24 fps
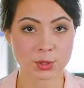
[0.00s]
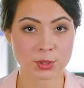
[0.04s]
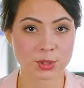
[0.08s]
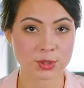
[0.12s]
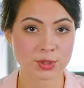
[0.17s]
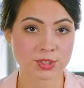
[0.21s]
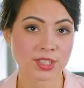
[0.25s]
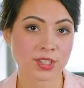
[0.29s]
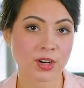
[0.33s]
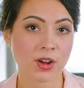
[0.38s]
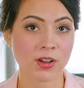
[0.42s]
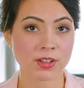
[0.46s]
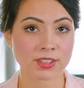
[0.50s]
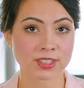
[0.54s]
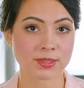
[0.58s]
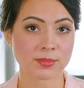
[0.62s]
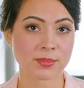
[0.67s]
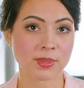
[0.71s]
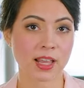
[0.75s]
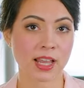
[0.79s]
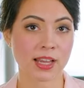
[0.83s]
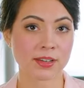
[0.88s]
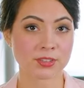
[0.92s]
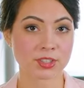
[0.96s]
produced an
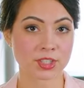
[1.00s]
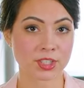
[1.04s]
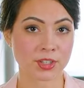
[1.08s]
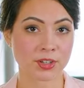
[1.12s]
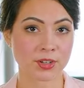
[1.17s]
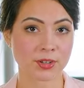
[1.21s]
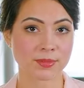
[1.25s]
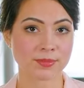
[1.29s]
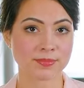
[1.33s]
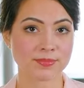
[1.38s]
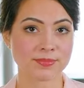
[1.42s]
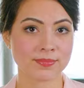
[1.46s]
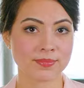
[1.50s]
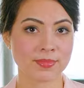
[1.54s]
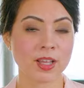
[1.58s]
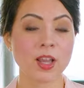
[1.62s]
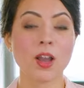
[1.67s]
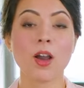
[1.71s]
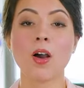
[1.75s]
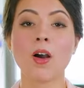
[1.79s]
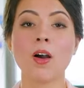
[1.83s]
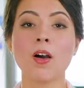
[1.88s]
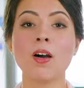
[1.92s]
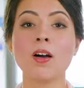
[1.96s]
awesome live show,
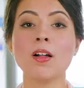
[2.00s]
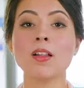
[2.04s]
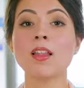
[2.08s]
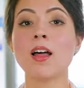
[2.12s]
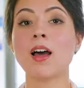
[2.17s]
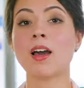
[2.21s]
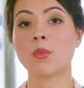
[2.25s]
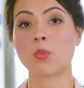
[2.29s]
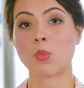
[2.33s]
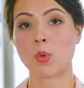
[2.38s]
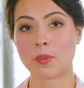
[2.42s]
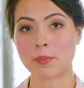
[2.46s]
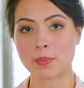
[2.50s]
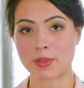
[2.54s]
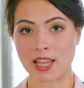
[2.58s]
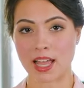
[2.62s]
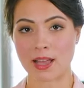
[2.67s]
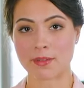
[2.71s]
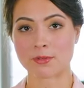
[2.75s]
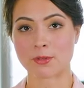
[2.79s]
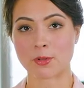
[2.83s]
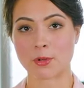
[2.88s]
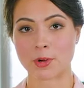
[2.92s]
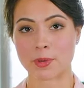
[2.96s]
all on one
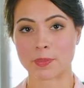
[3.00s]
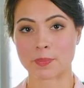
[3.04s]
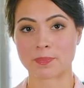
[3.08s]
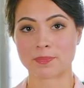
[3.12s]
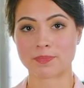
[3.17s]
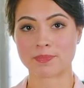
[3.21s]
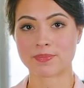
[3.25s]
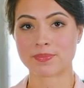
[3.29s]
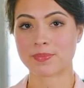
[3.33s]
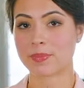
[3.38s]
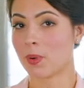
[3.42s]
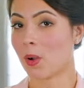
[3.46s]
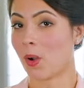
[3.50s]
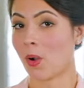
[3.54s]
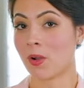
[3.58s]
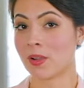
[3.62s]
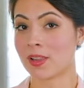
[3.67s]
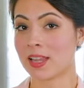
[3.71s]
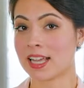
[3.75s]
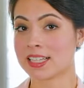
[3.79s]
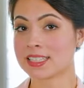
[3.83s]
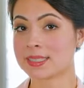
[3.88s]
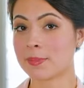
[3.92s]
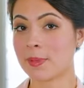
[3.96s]
platform,
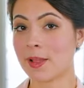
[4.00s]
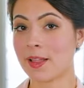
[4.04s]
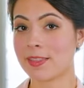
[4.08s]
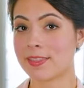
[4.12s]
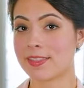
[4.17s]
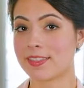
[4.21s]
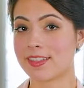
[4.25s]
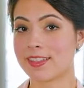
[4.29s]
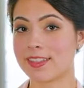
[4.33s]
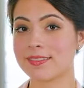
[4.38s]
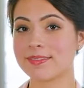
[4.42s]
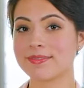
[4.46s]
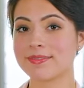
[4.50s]
all last month.